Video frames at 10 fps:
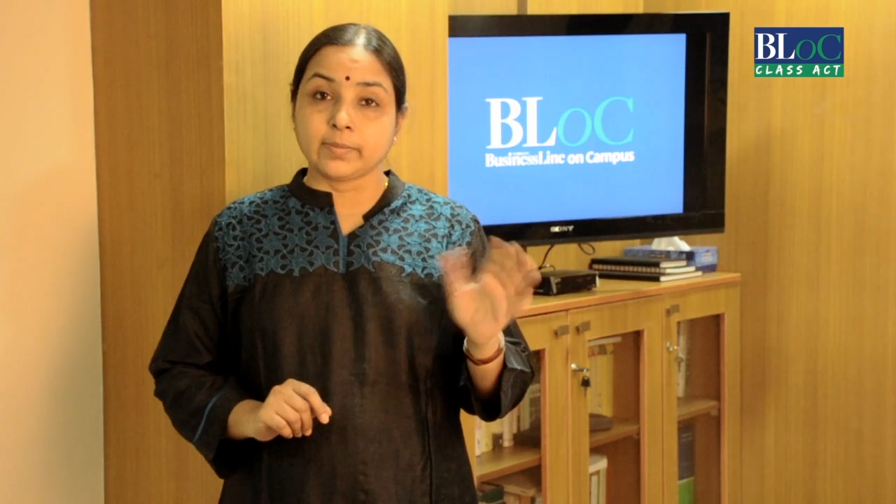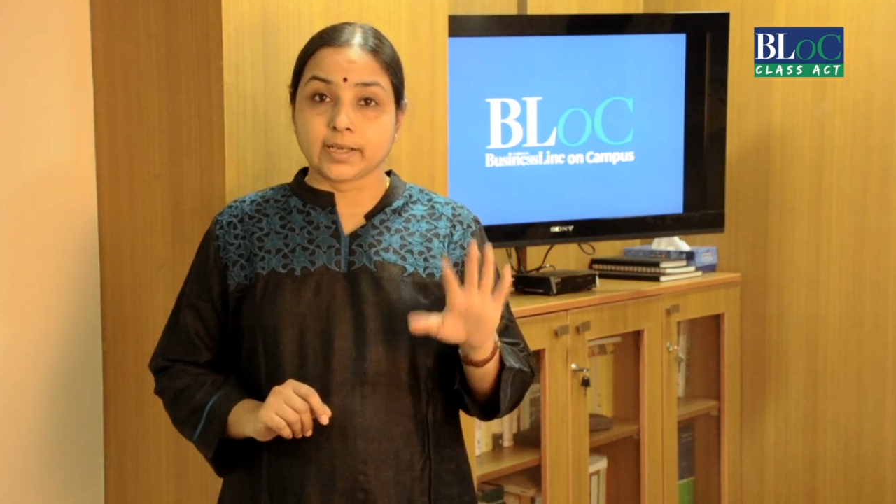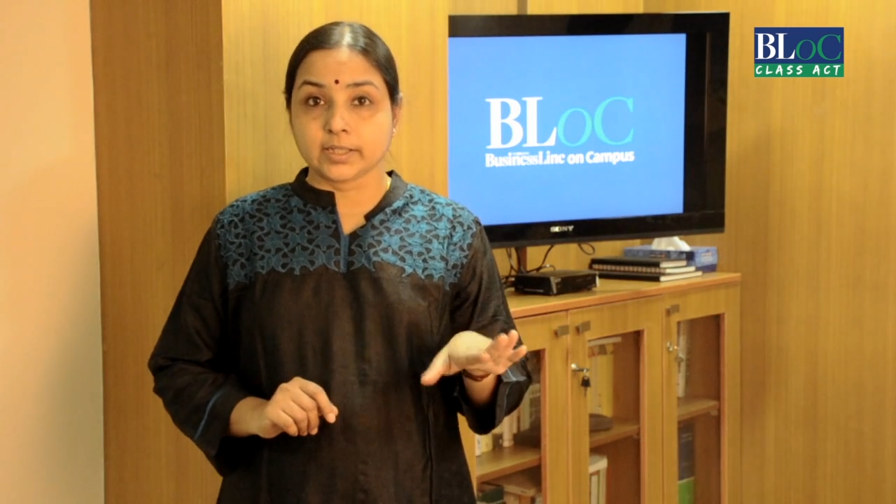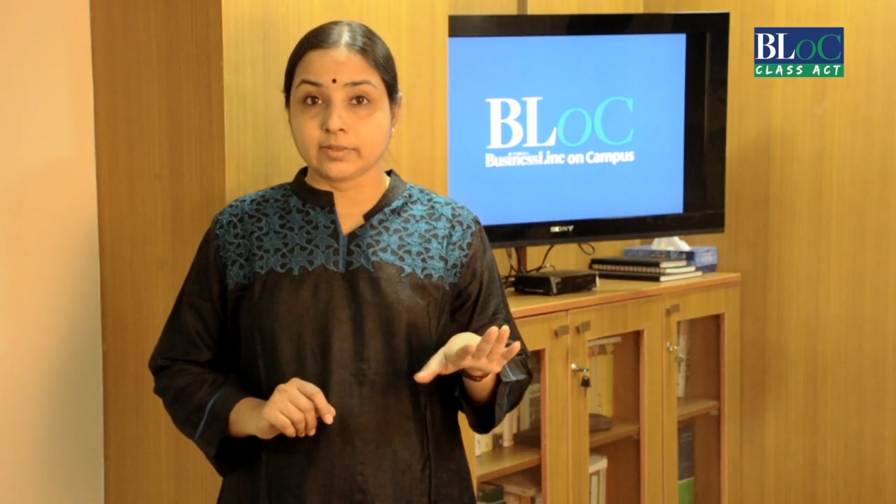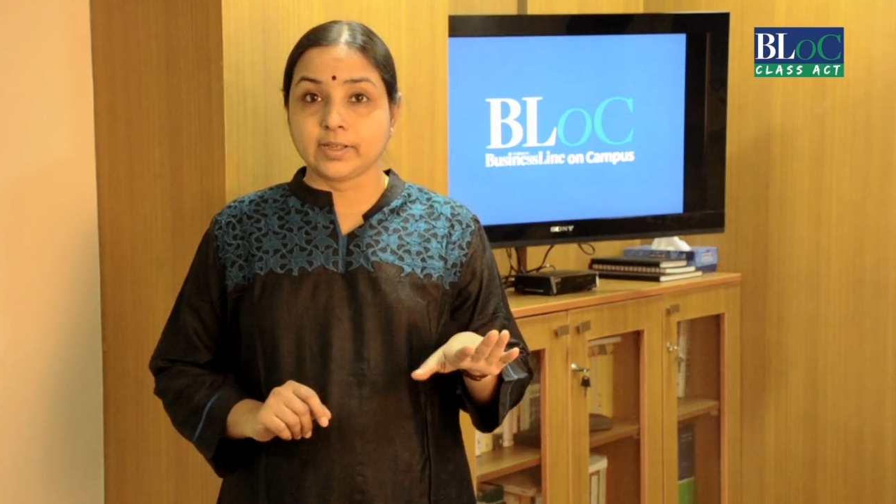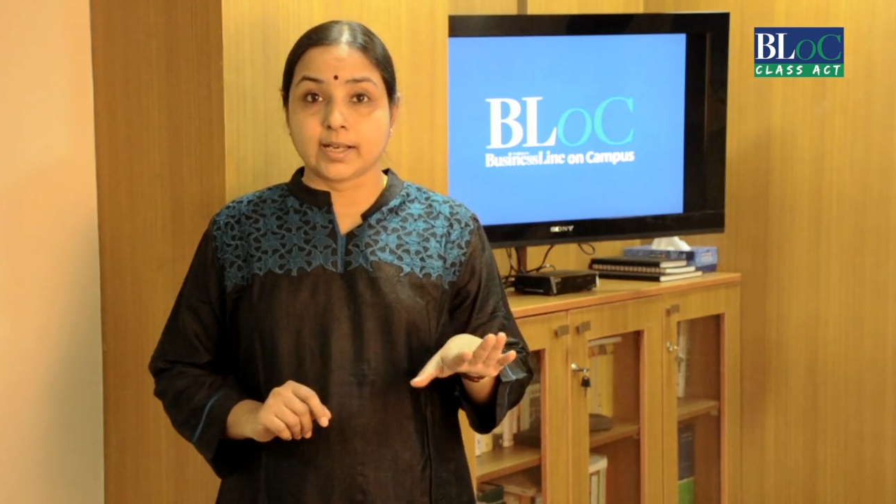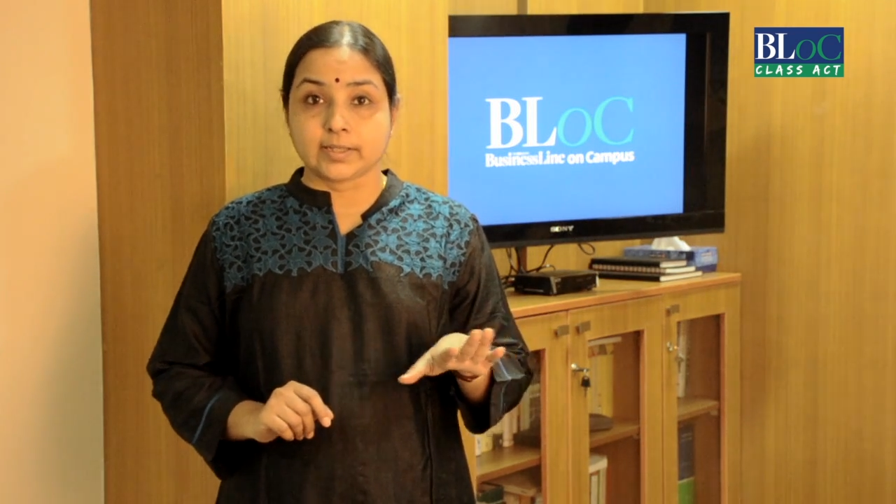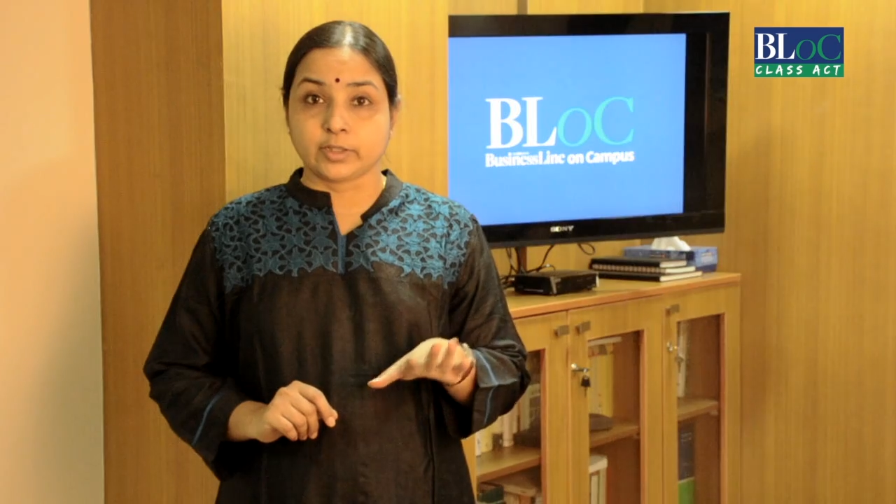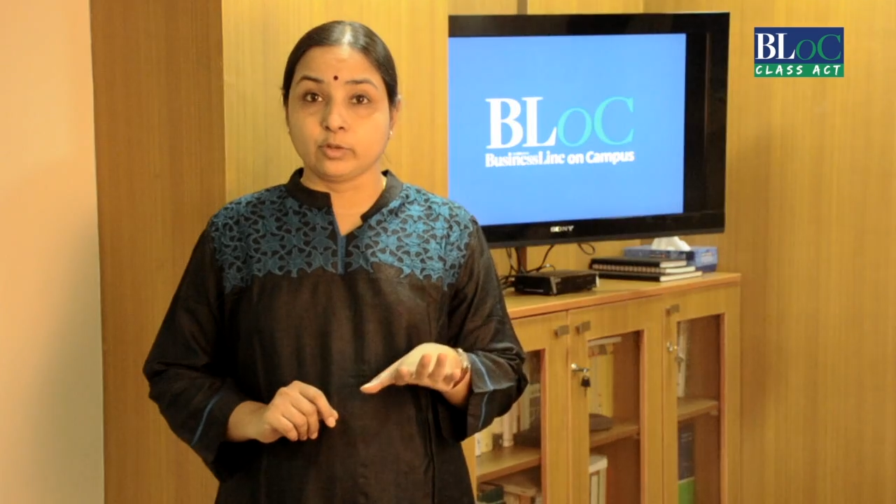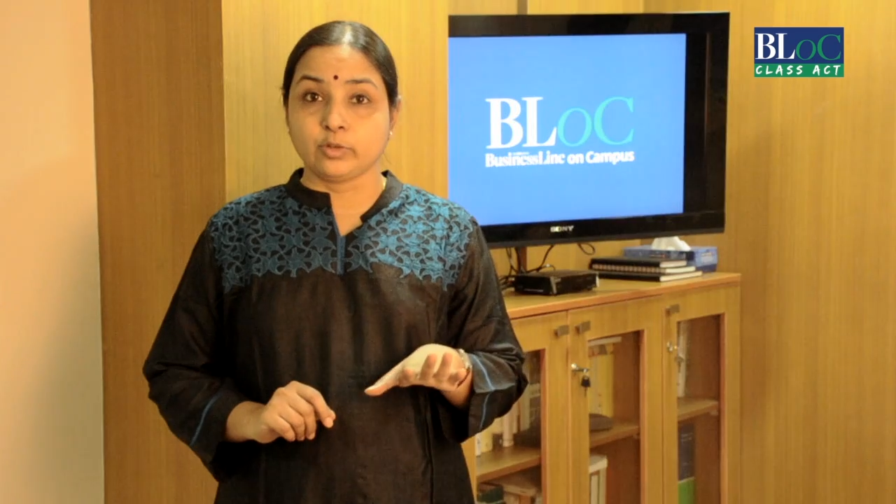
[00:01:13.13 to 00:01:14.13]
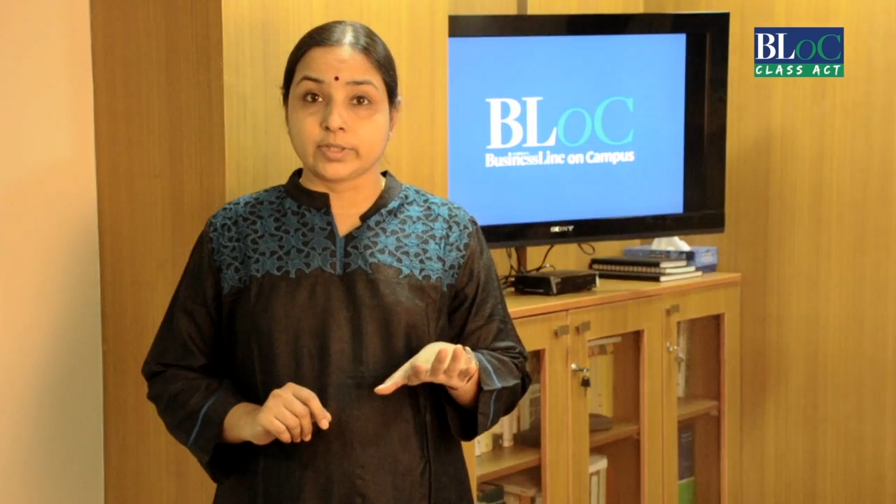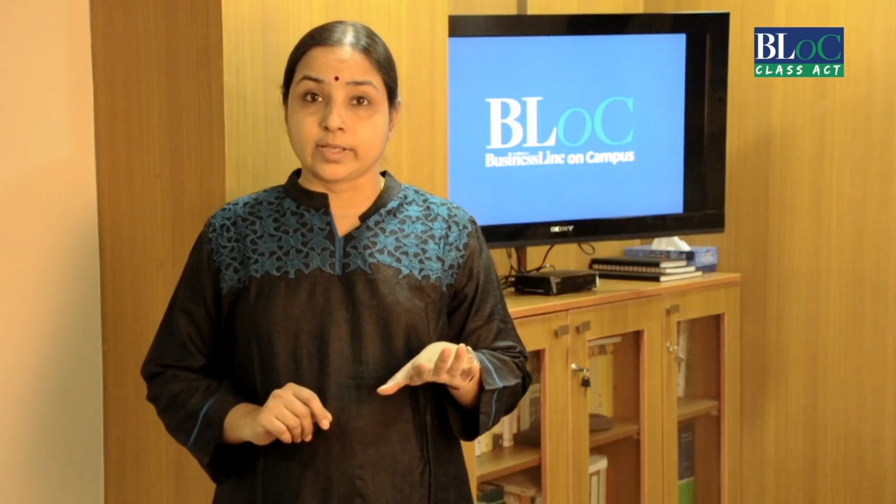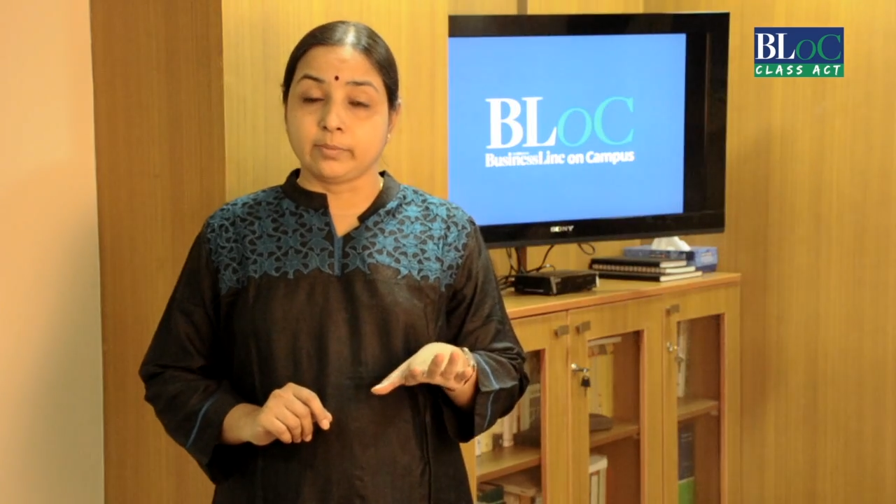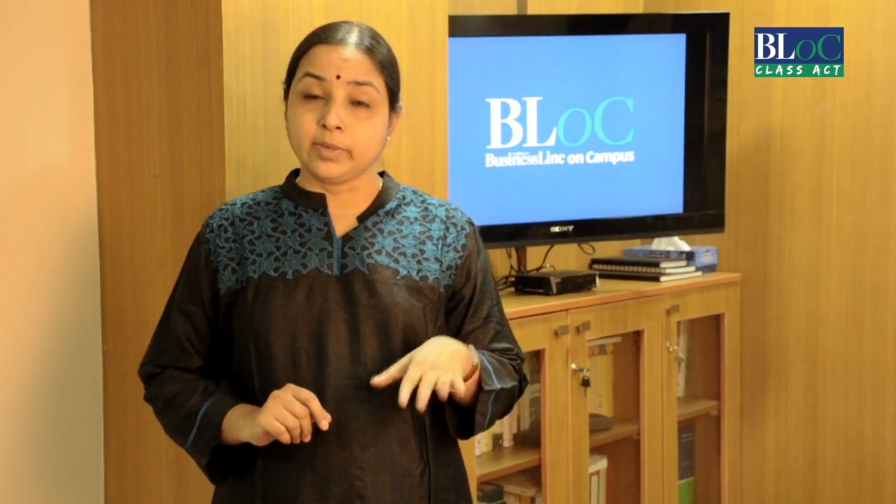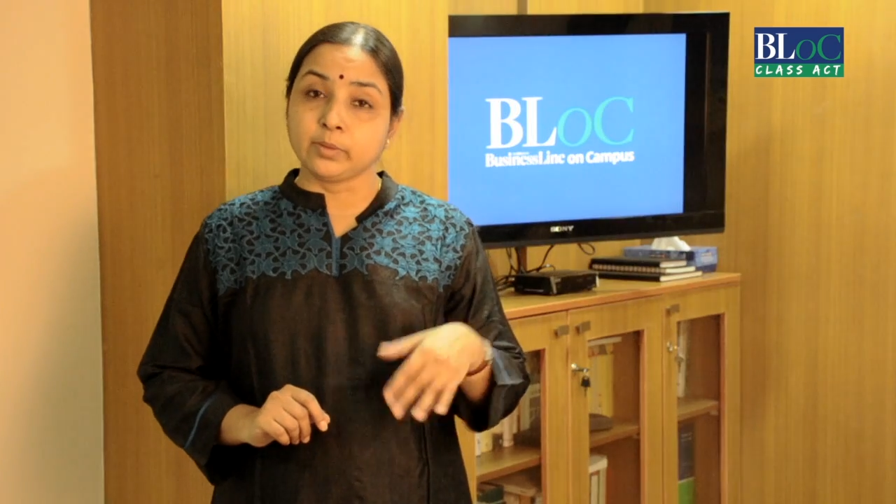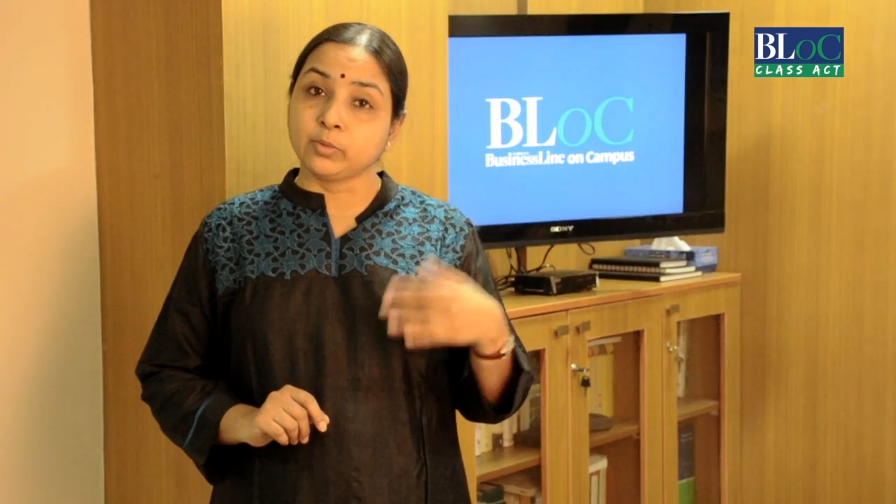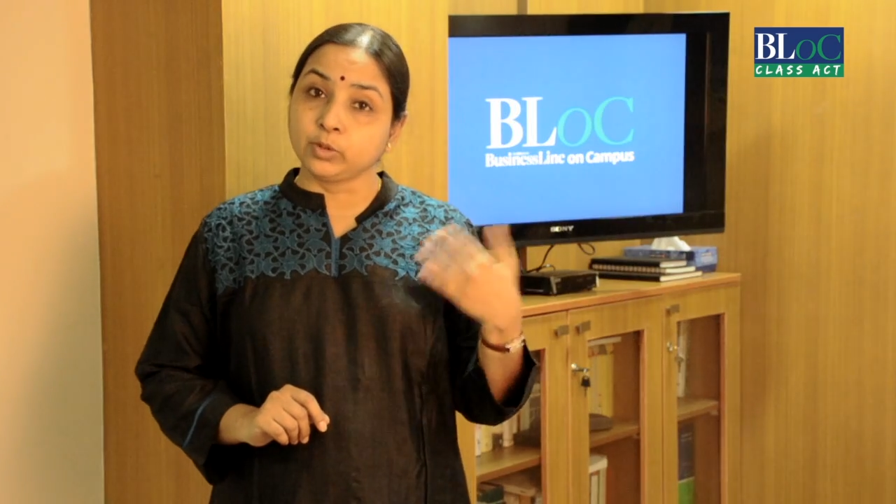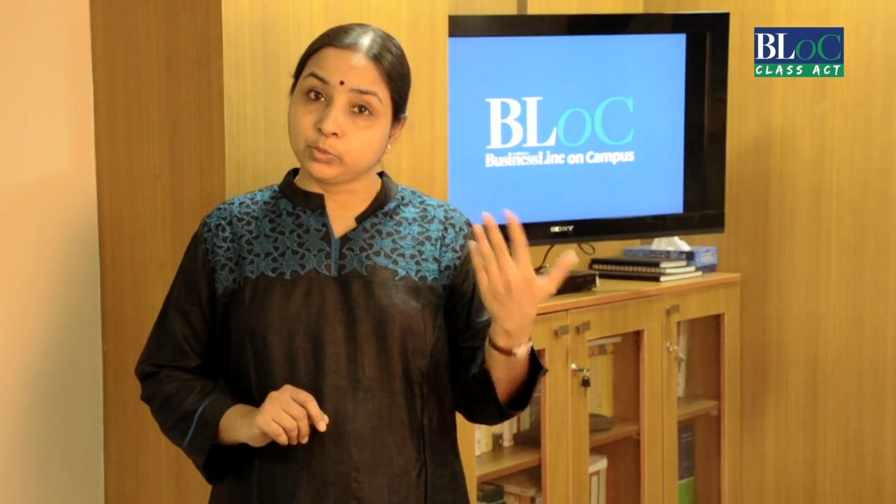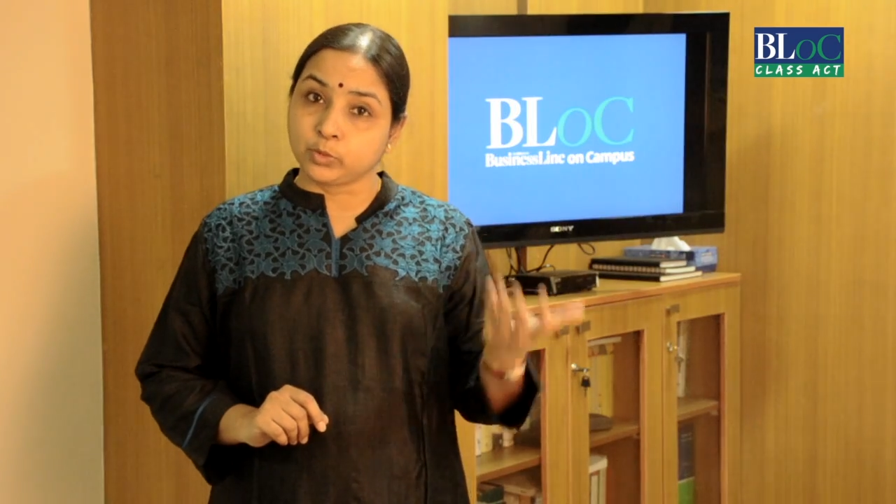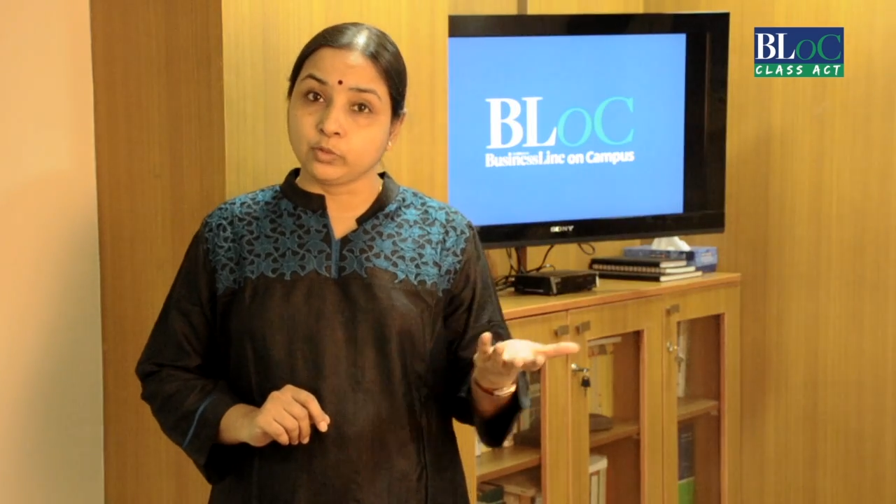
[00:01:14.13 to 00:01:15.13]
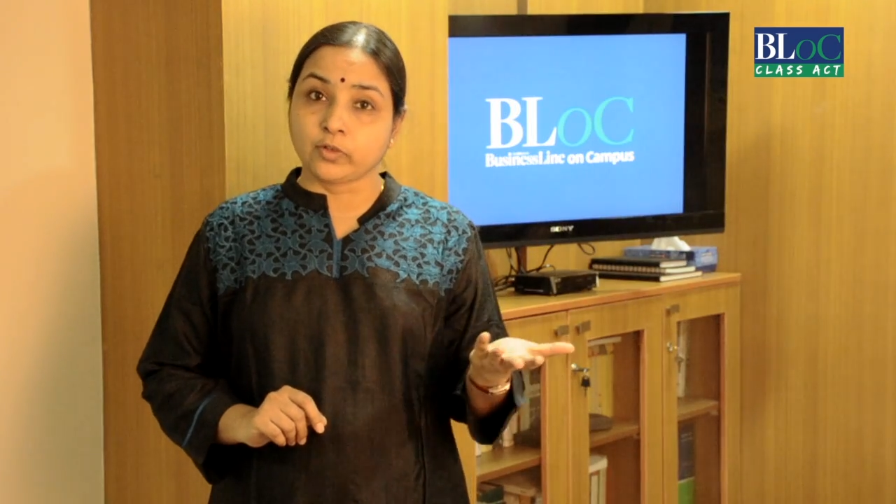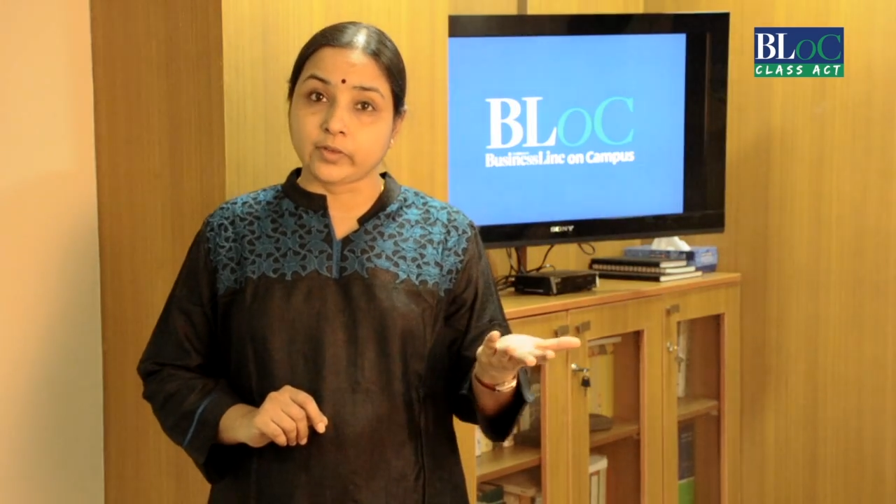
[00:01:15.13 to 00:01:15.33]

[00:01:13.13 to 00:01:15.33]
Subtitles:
banks will ask you to submit both proof